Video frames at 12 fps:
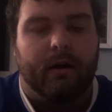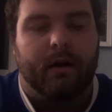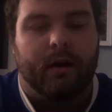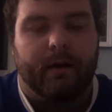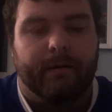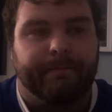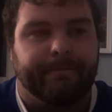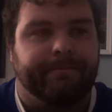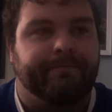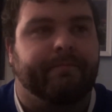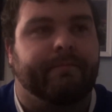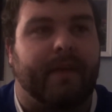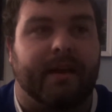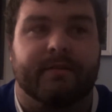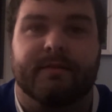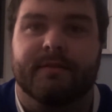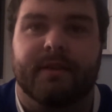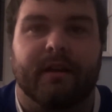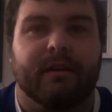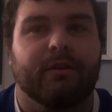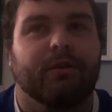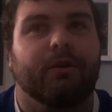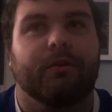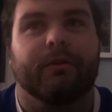Um, that second
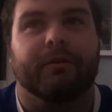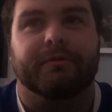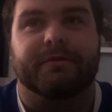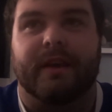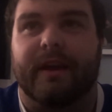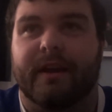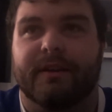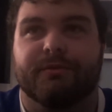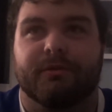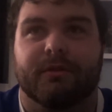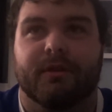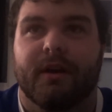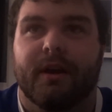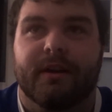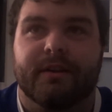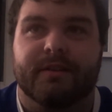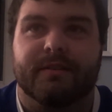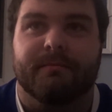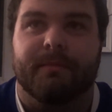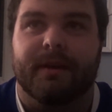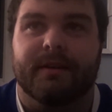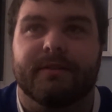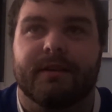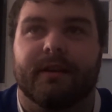goal, those hands were just
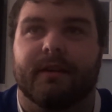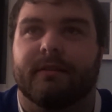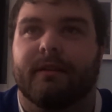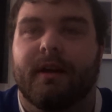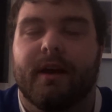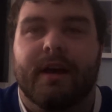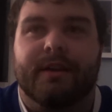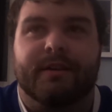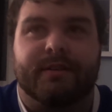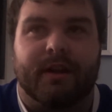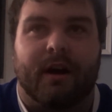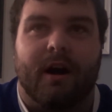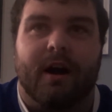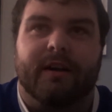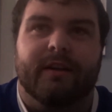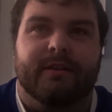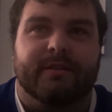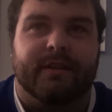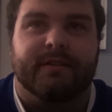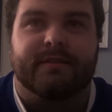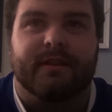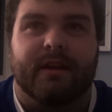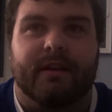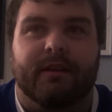amazing, and just the hockey sense
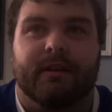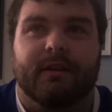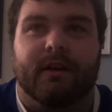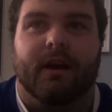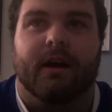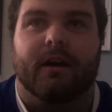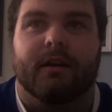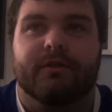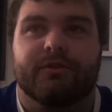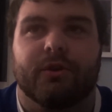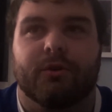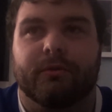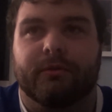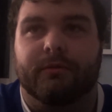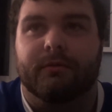that he uh, showed